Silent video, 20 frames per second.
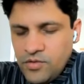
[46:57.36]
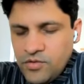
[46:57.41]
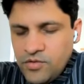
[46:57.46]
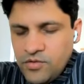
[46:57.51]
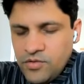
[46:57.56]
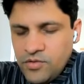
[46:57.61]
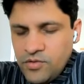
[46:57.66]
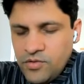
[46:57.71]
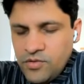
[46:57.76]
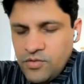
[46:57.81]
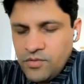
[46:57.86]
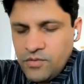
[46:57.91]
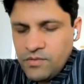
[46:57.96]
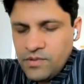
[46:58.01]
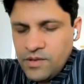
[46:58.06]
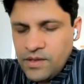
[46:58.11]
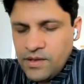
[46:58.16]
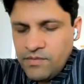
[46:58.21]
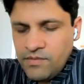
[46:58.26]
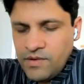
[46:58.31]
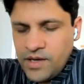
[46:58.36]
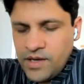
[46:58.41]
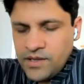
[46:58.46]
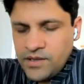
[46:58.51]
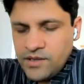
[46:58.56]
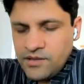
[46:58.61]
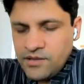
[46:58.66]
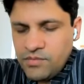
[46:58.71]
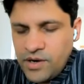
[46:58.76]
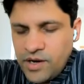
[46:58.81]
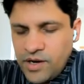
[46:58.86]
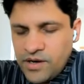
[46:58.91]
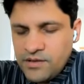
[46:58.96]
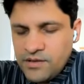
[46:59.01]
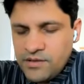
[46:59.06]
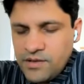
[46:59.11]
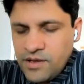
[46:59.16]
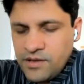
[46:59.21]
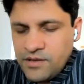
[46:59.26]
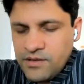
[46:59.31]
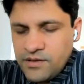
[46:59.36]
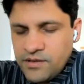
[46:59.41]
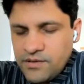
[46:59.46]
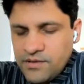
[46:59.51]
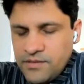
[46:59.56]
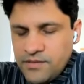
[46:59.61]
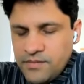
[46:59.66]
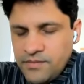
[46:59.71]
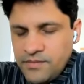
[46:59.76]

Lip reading: Those who live like this, practice like this.